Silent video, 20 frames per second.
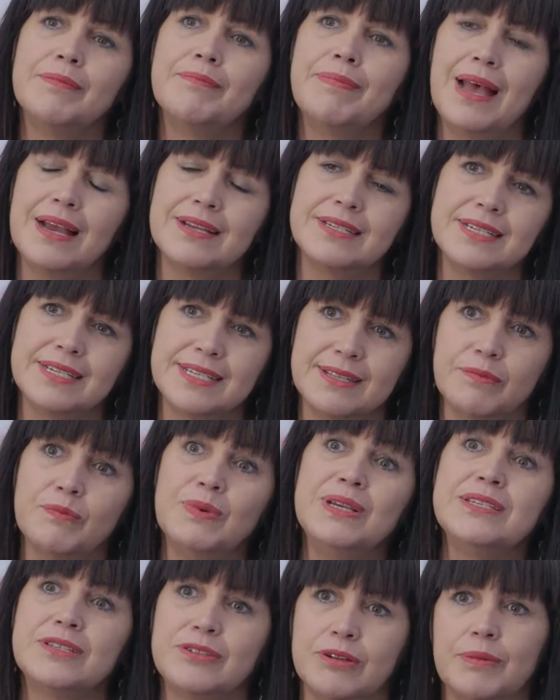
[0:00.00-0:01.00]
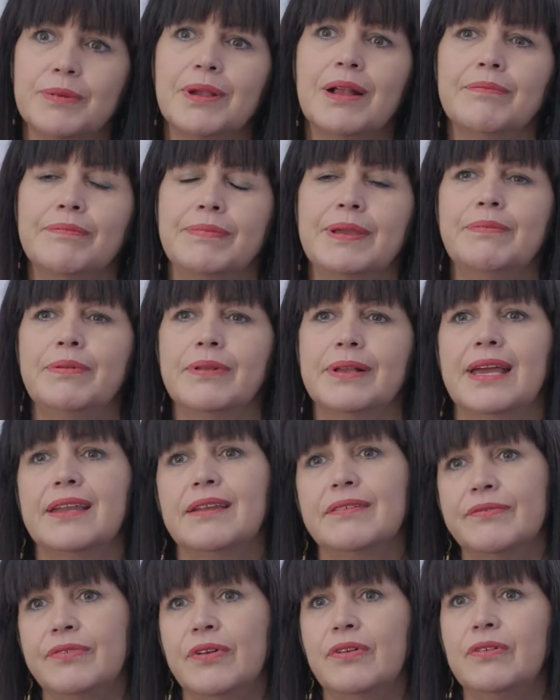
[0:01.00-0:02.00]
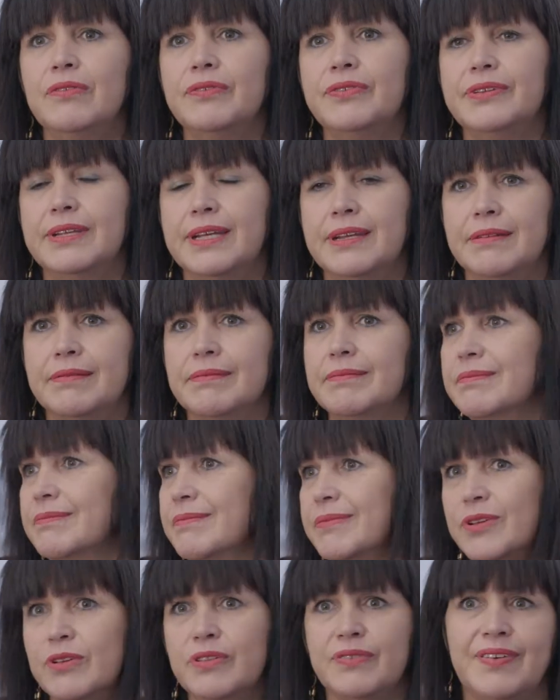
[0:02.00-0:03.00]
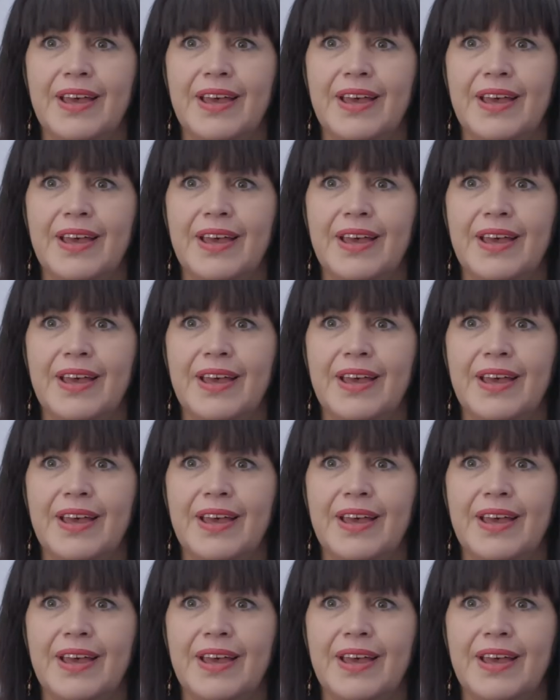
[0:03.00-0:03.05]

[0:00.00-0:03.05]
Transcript: impact is that we stop young people getting involved in youth